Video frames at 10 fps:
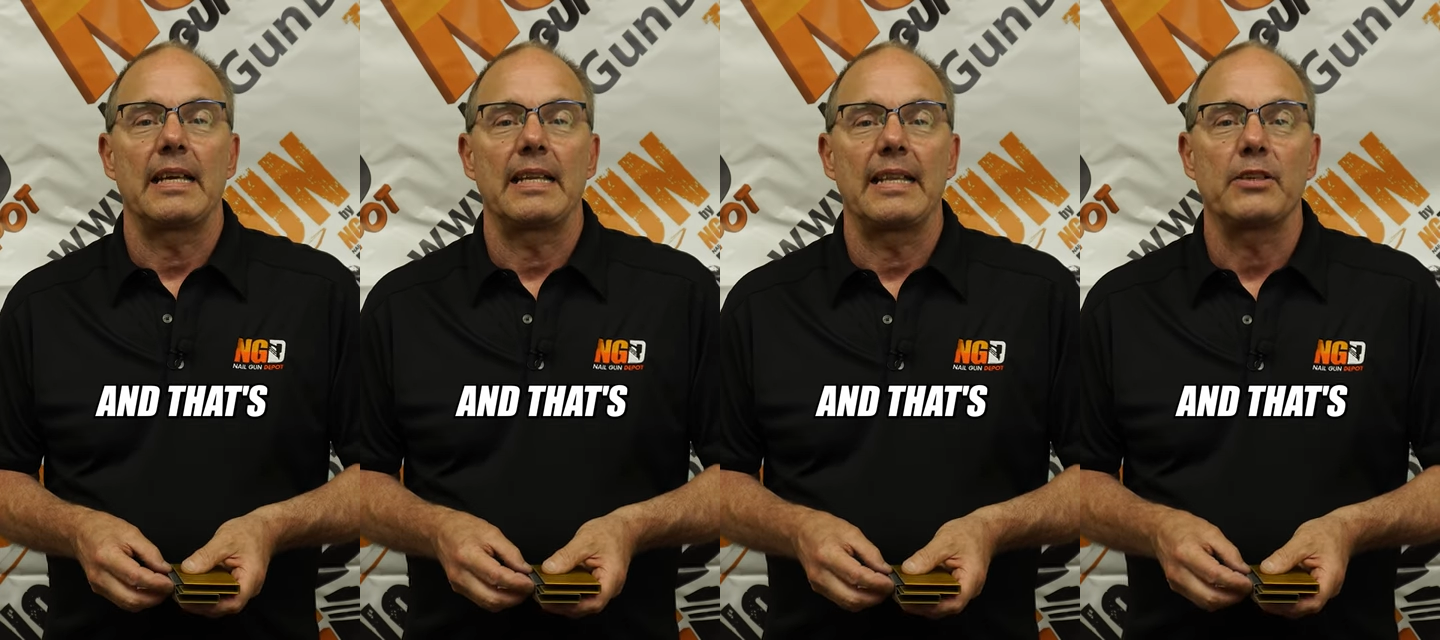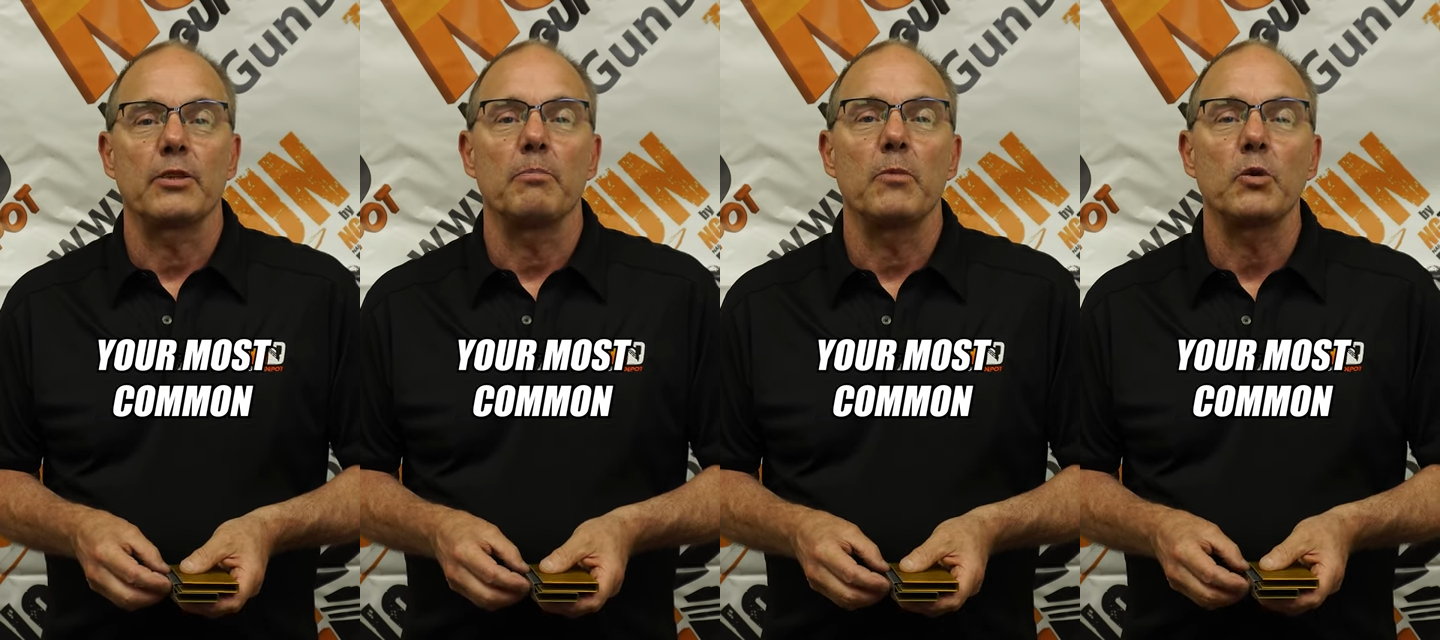and that's
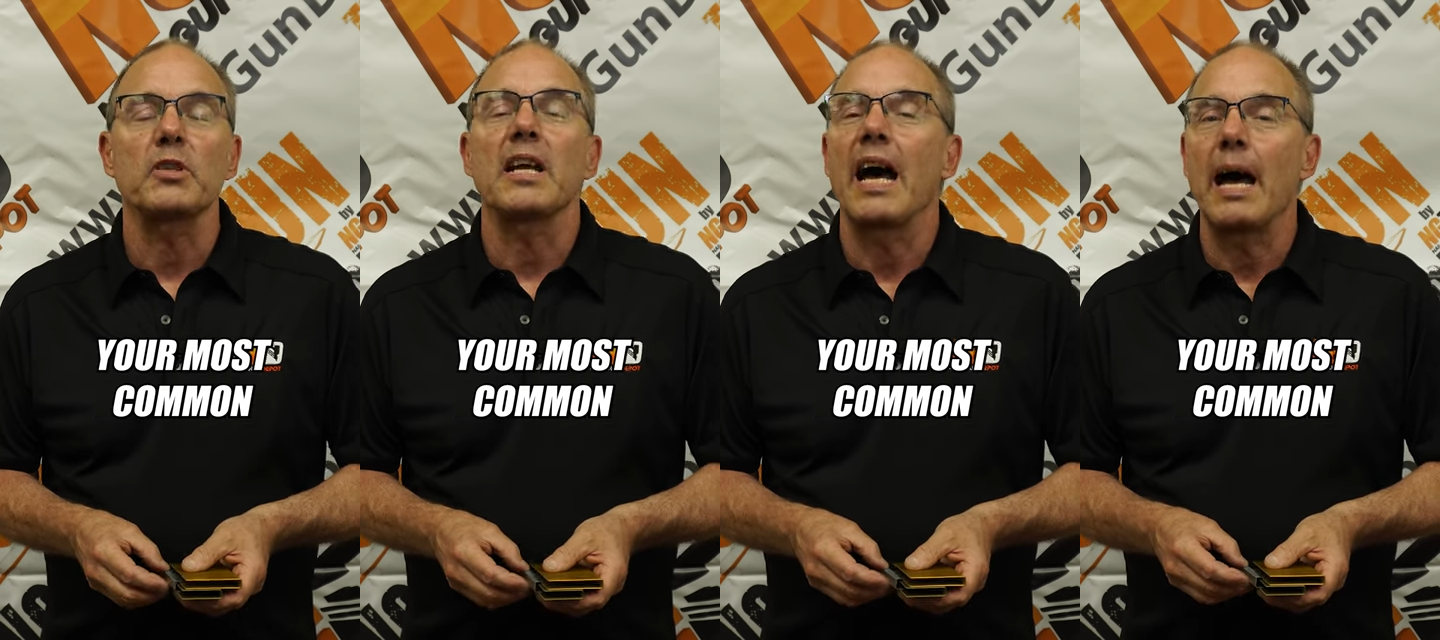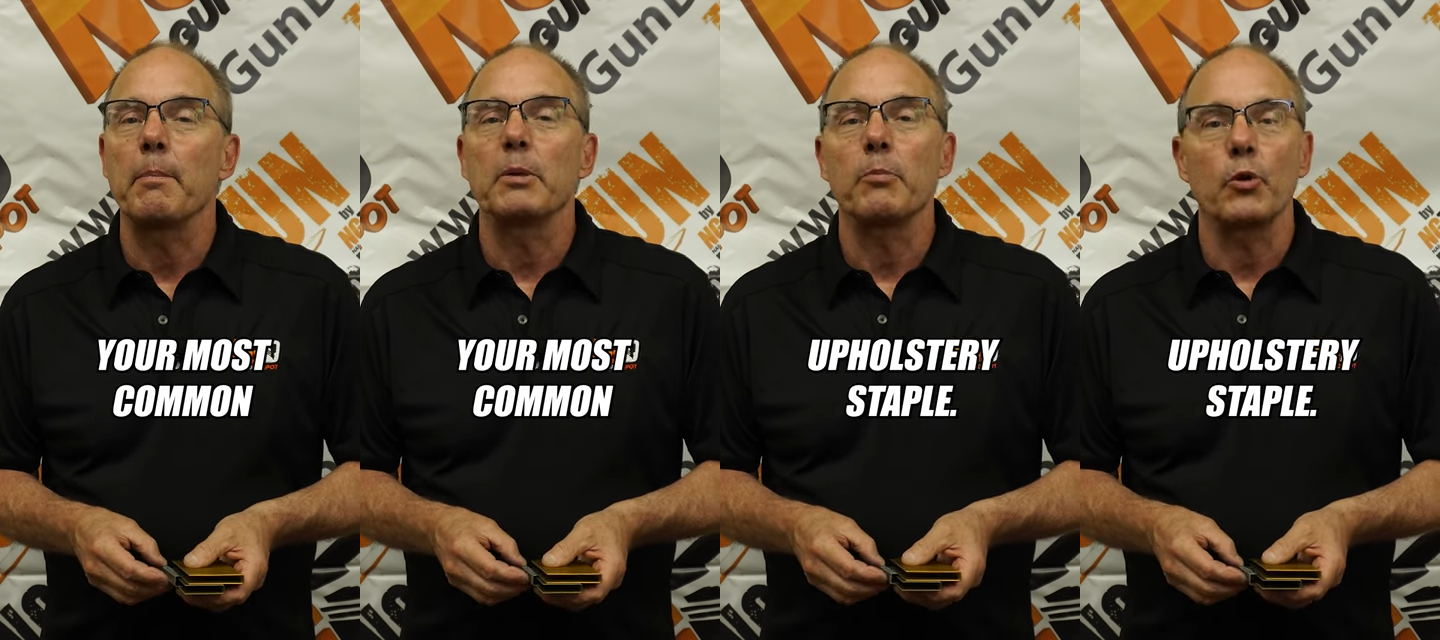your most
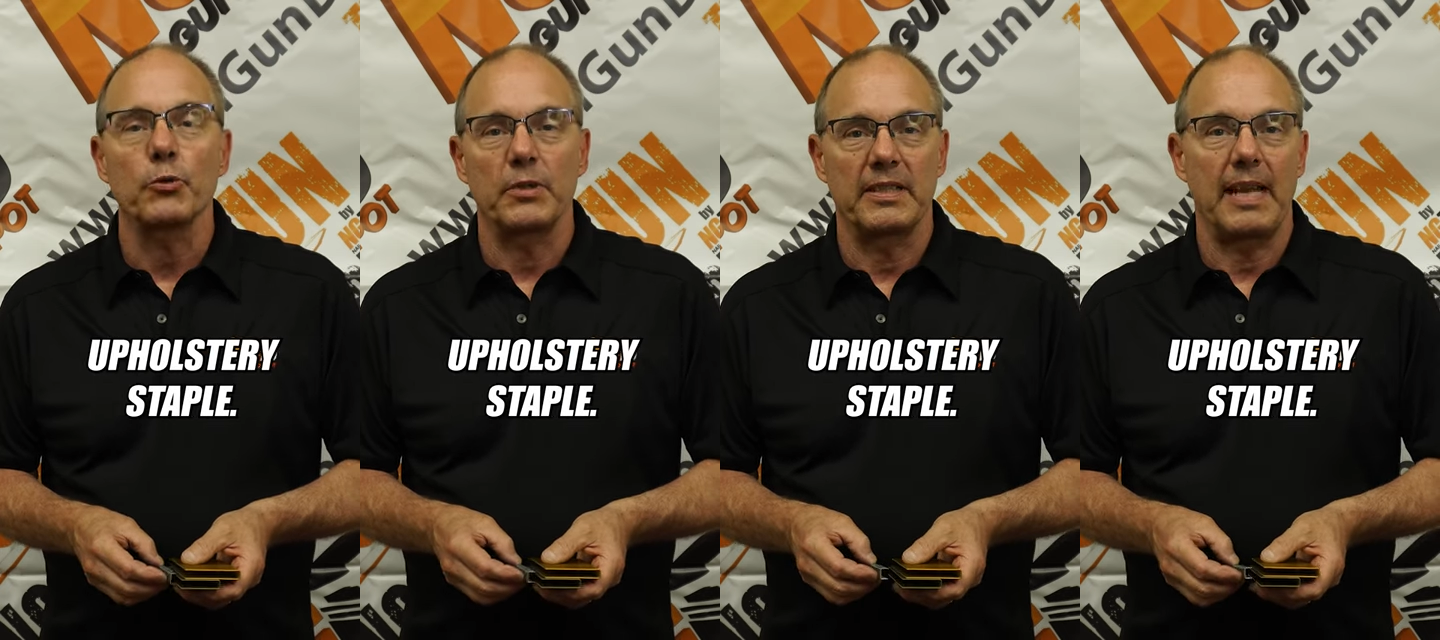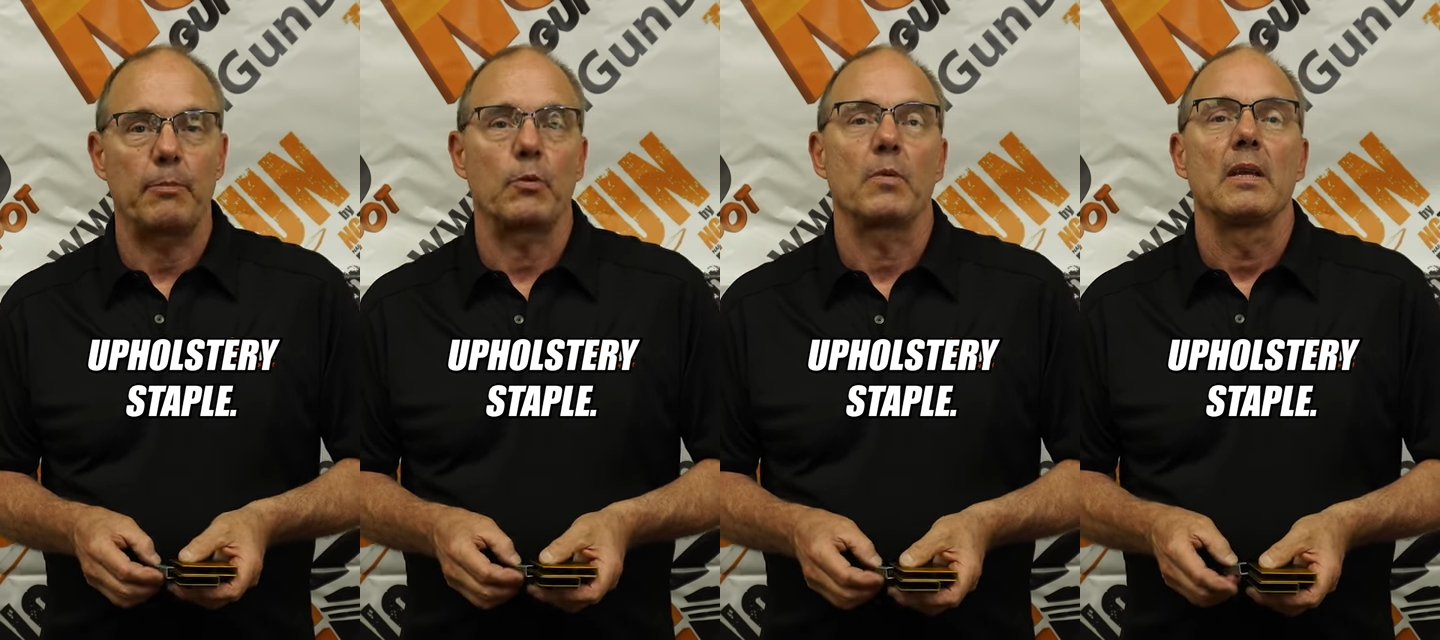common upholstery
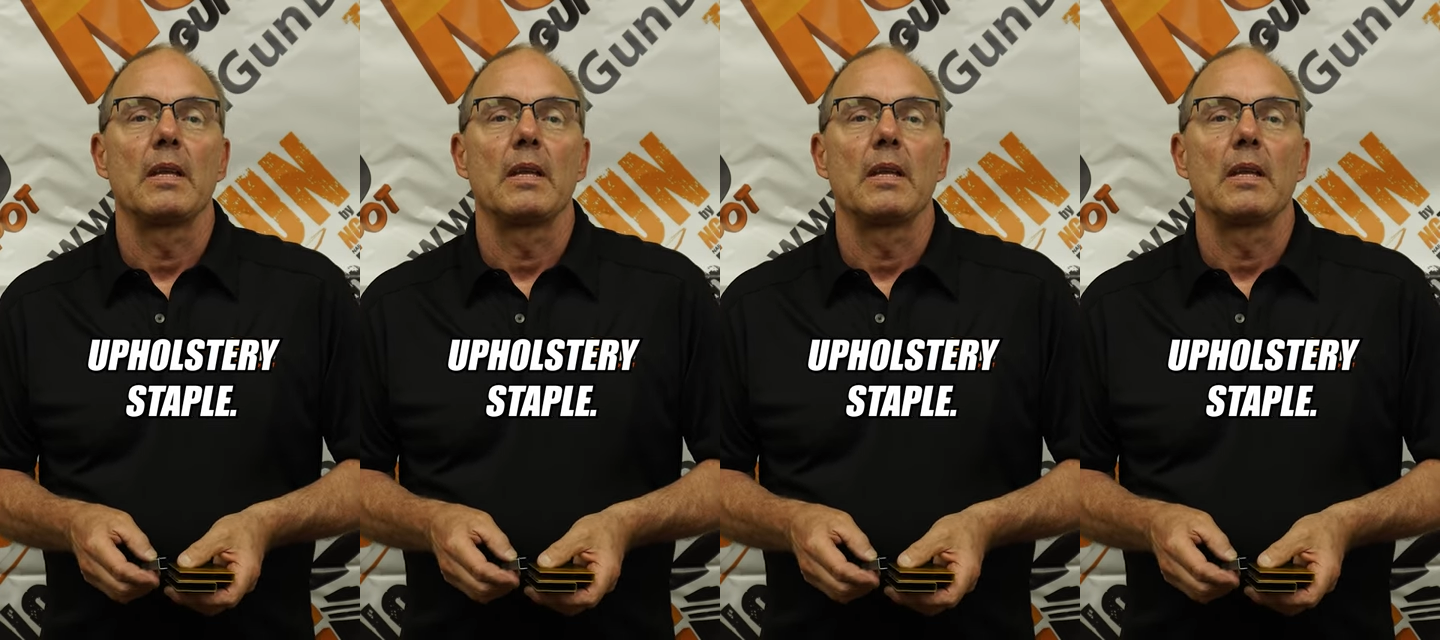staple.